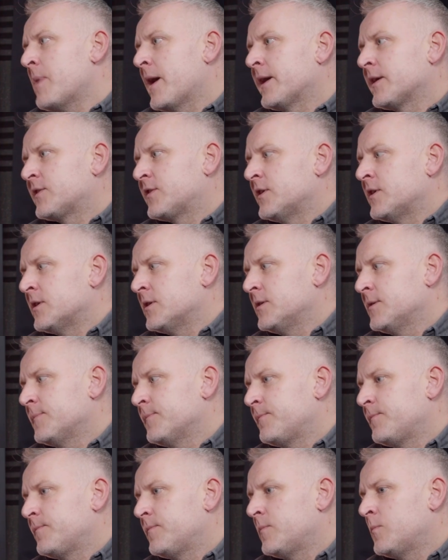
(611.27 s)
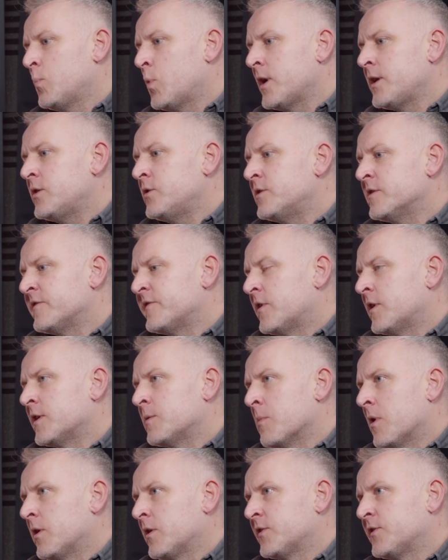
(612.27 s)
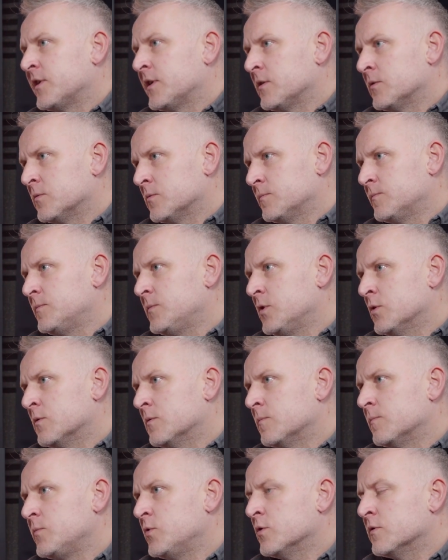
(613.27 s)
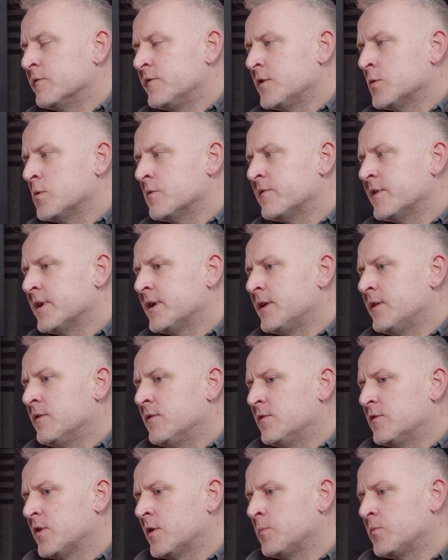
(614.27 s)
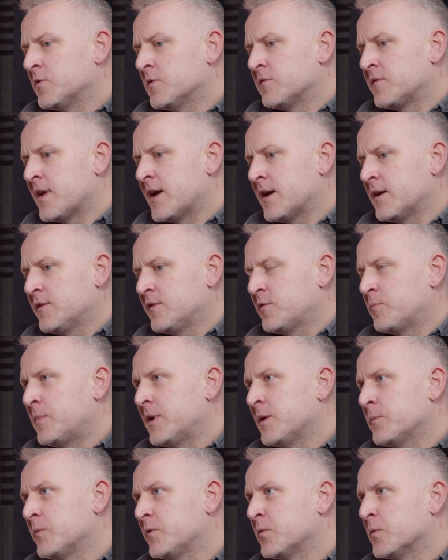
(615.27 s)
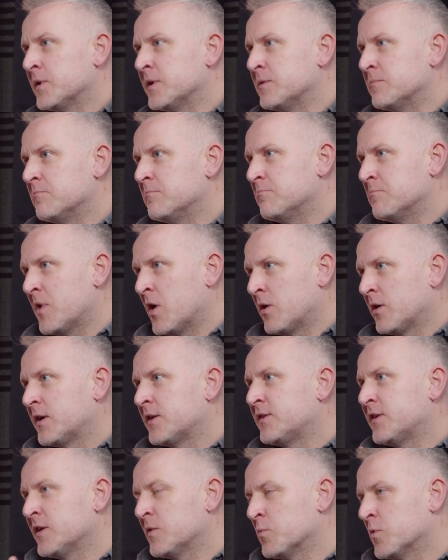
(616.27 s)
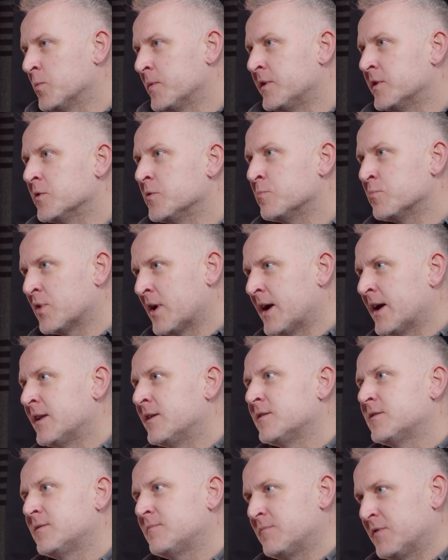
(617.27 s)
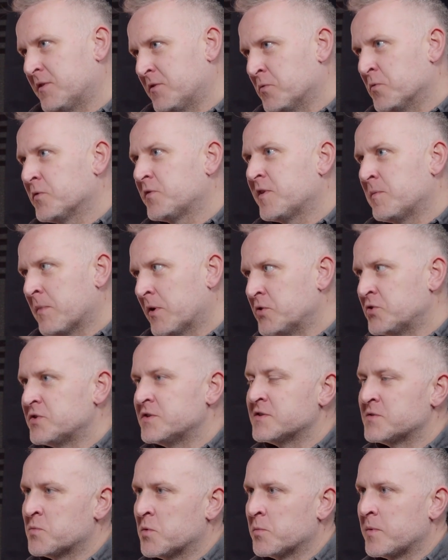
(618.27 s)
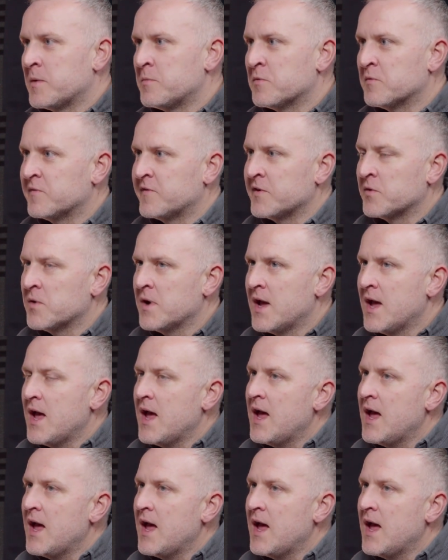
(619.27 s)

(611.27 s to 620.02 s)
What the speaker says: back to where you define marketing, or your view of it in terms of that split between marketing and what we do, brand, thoughts, emotions, and what people feel,